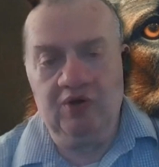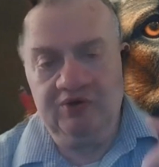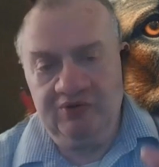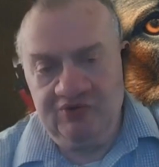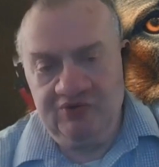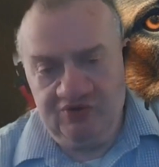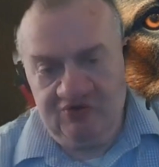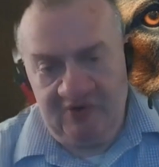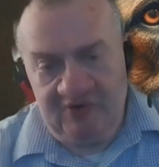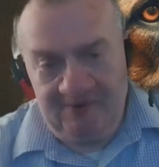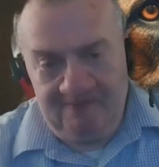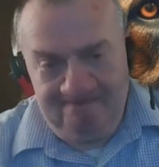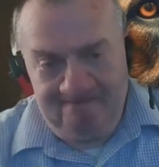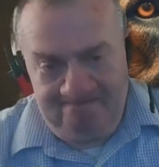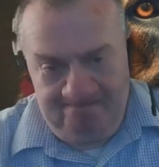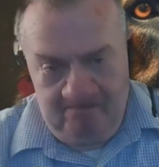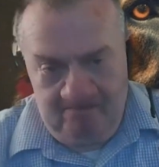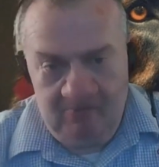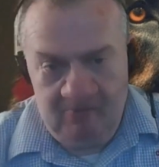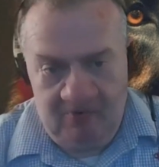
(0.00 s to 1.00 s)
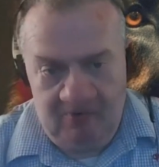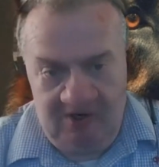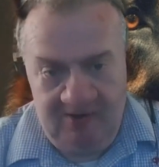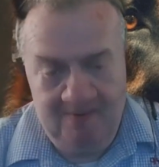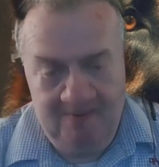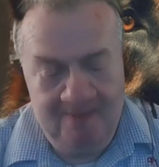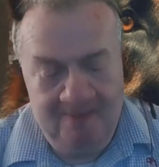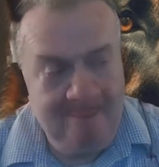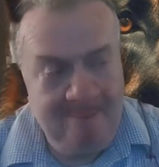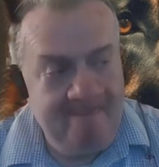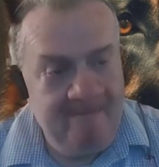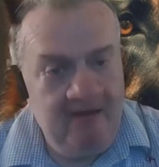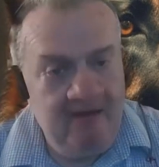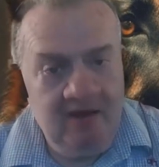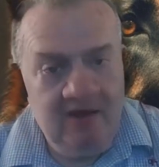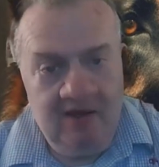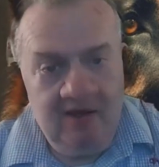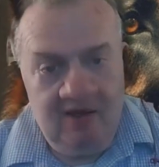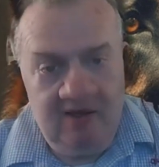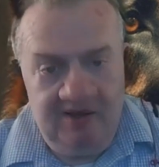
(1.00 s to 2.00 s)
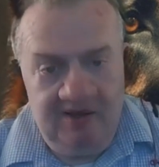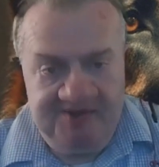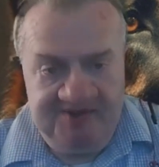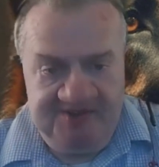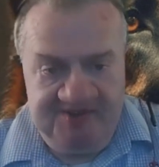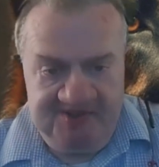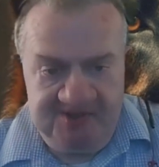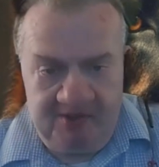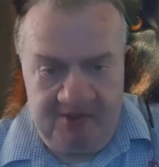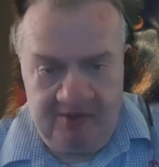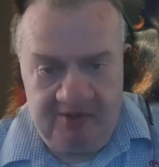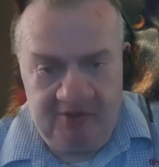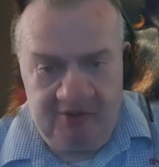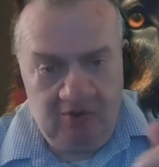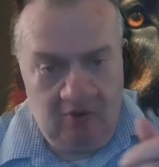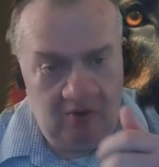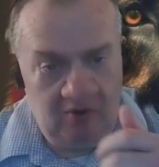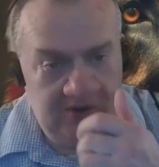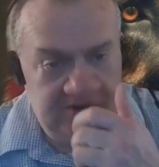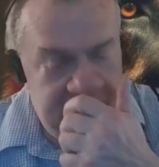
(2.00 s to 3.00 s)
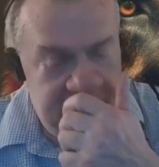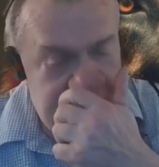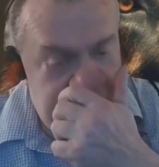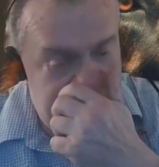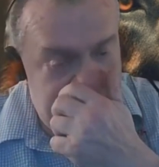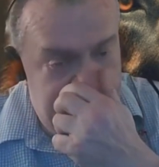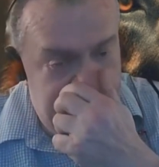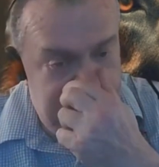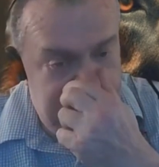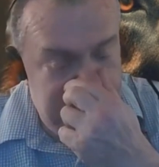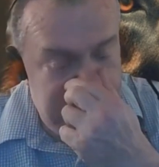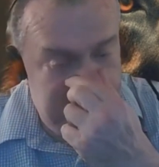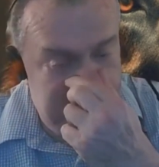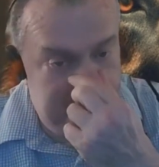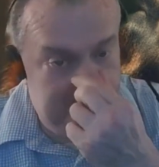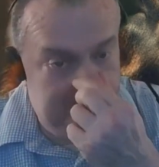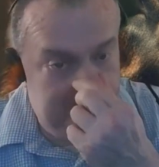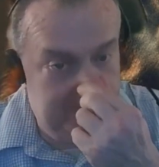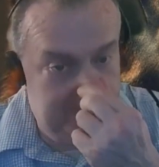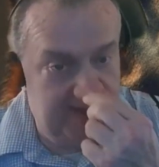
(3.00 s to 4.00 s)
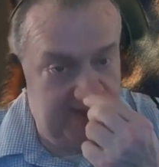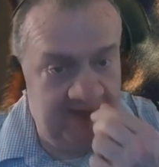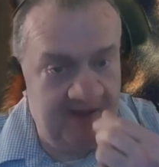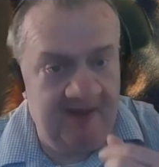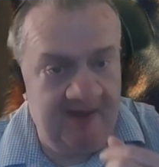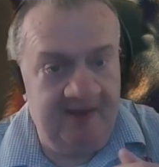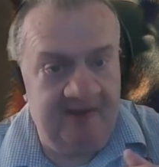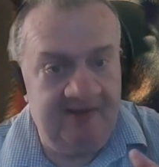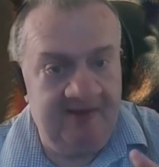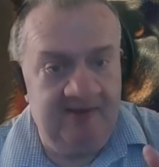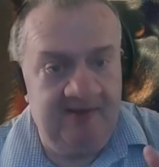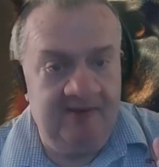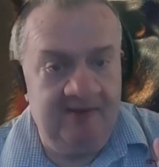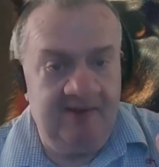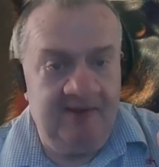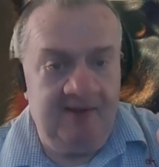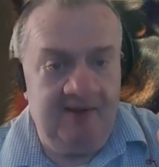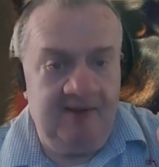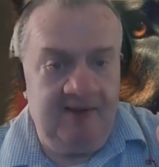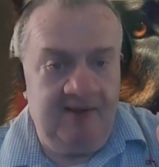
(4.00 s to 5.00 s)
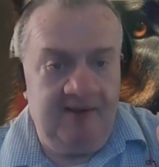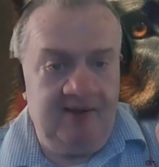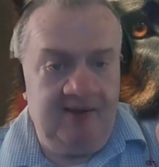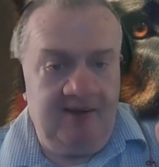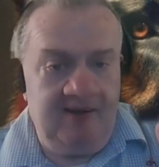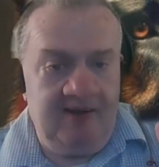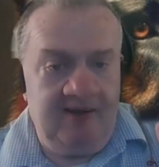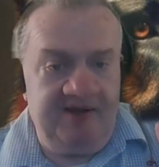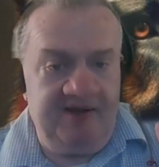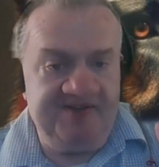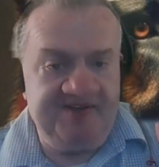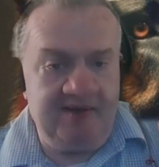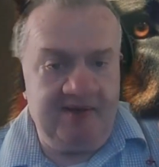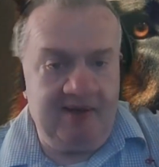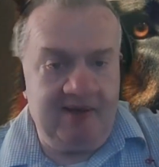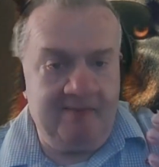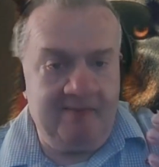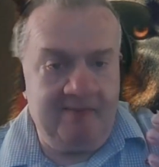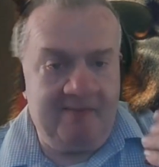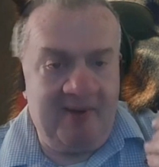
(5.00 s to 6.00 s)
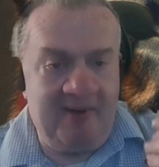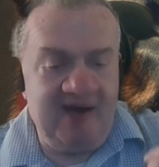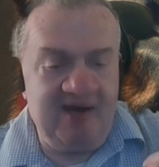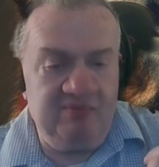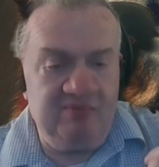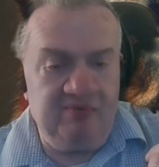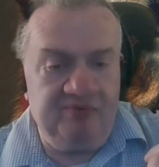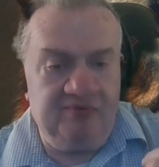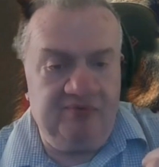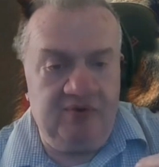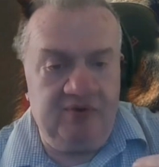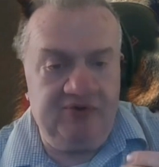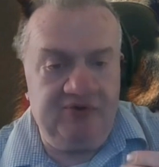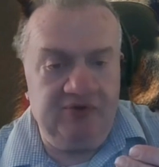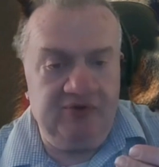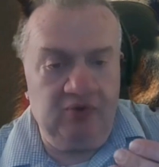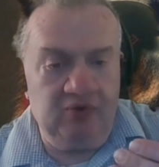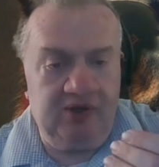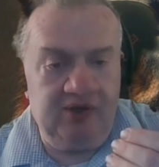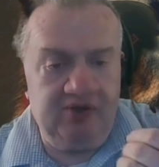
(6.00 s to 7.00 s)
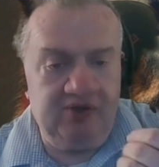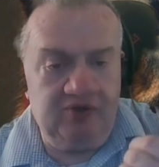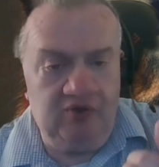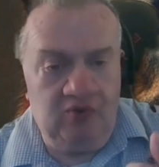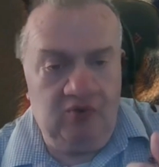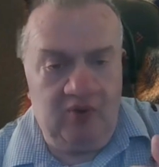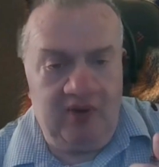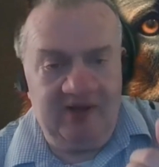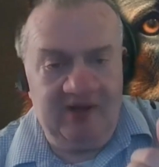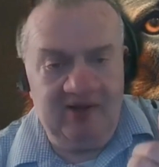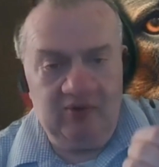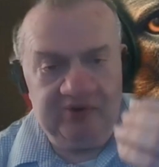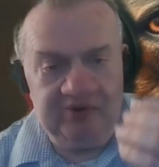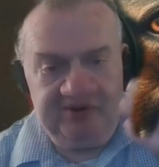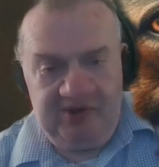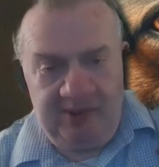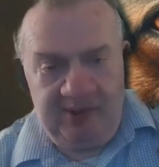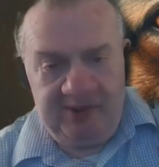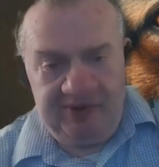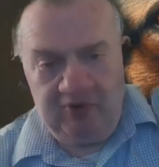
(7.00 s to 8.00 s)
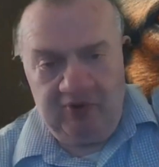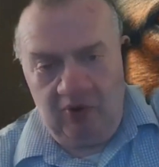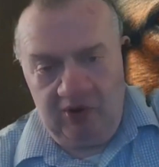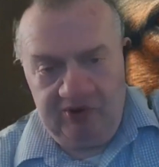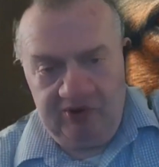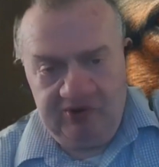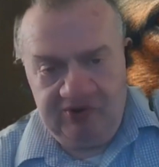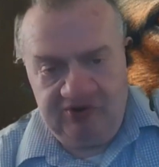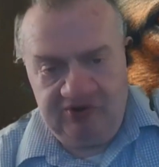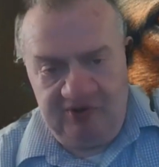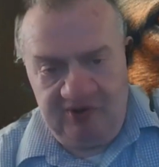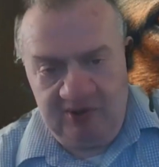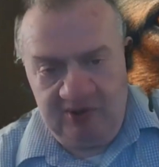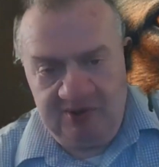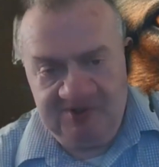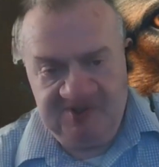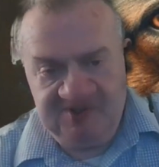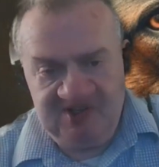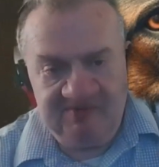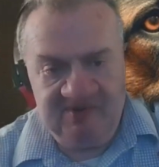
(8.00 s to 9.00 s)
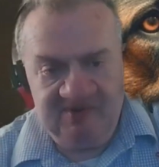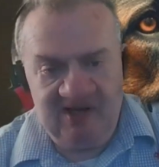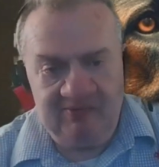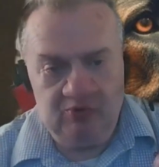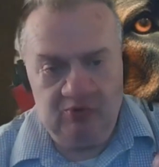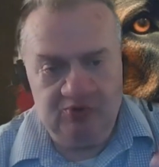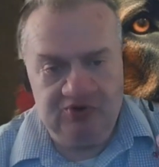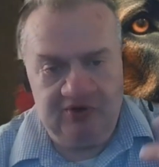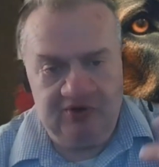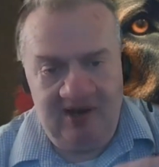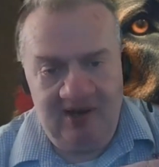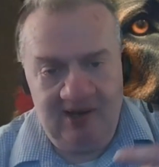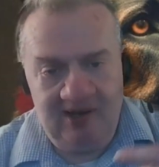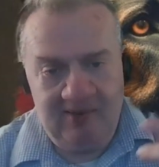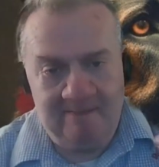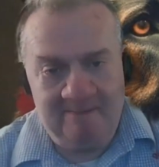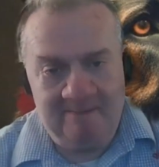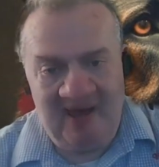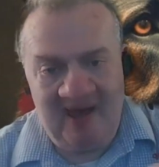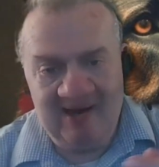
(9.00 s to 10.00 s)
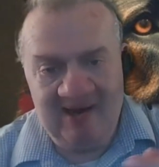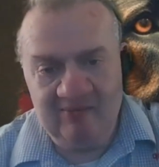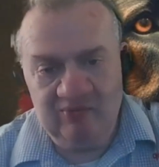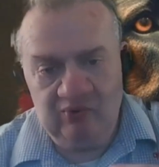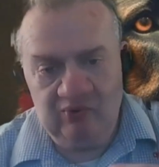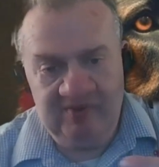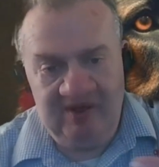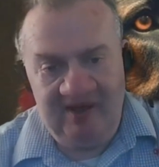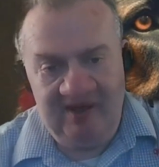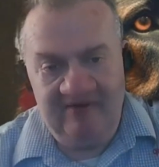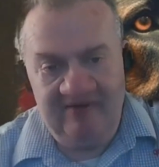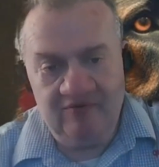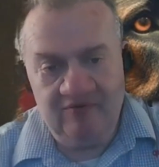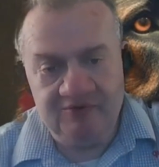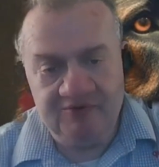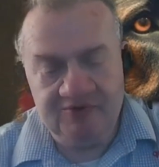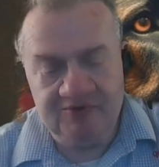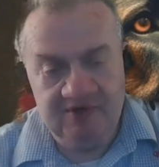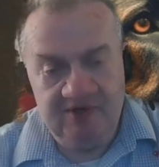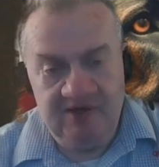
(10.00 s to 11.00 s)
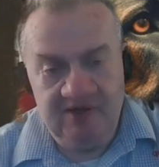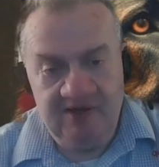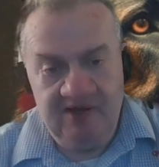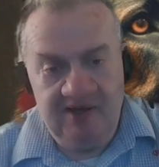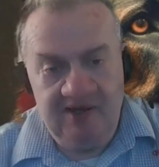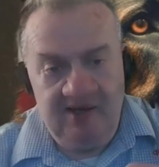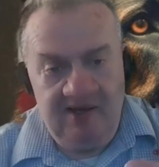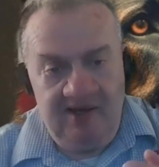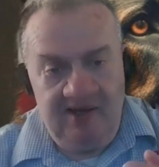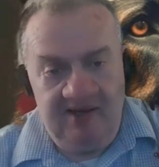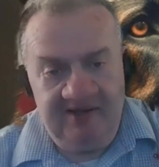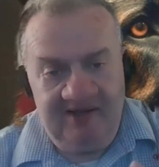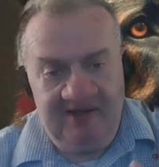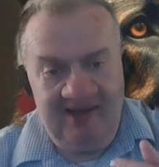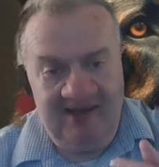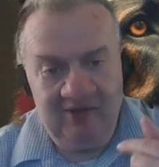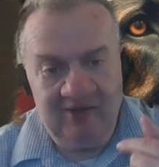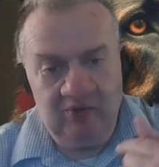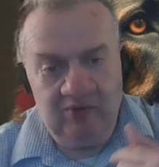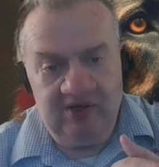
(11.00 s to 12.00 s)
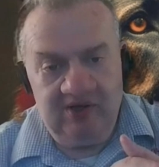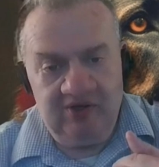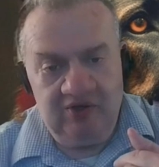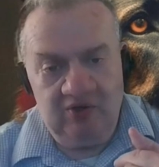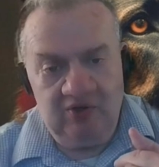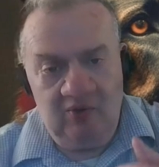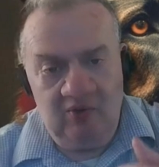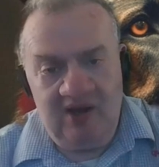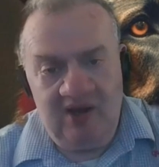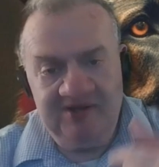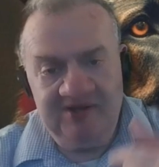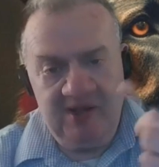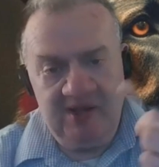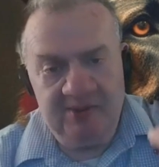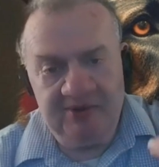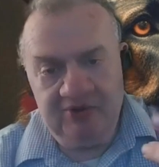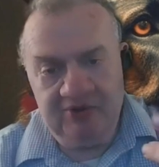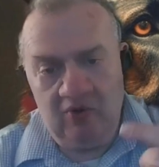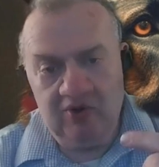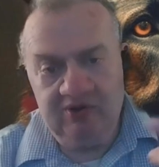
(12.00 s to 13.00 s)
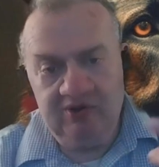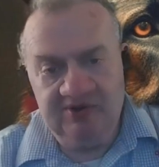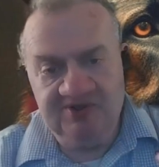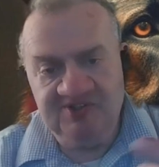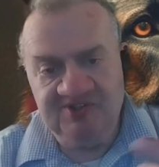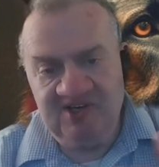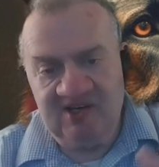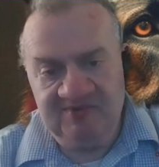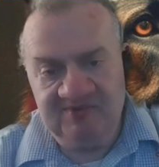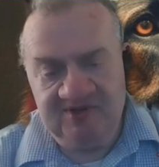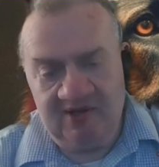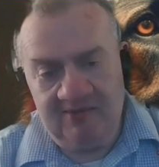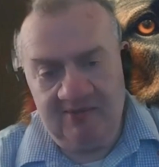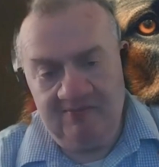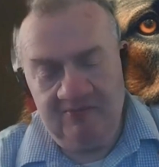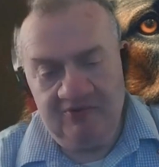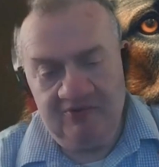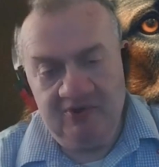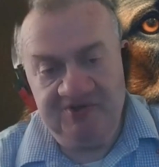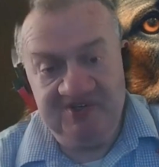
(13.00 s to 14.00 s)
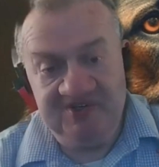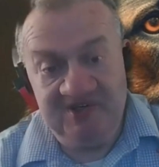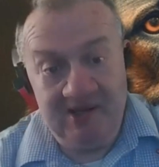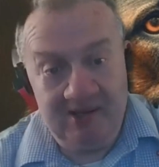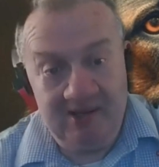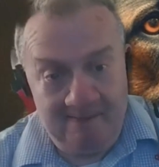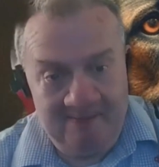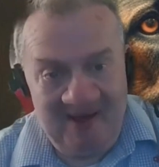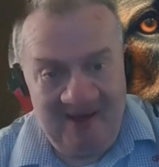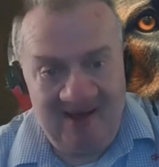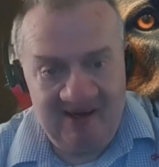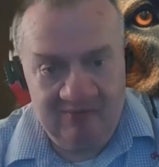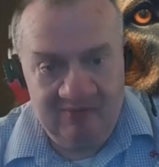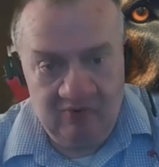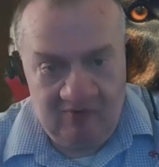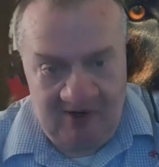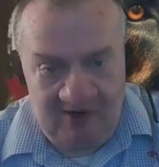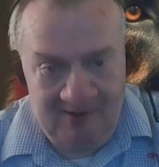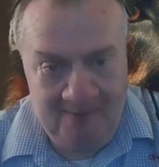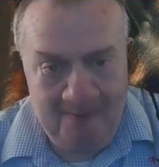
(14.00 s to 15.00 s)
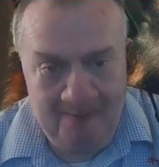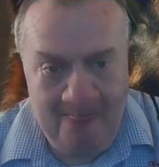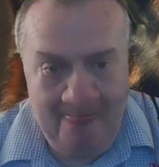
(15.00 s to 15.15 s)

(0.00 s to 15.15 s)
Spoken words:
in the street, right? Sees another dog in the street And it's incompatible for it to look at you and look at the other dog in the street at the same time. Those are incompatible behaviors. It can't look at you and the other dog at the same time. So it's incompatible, right?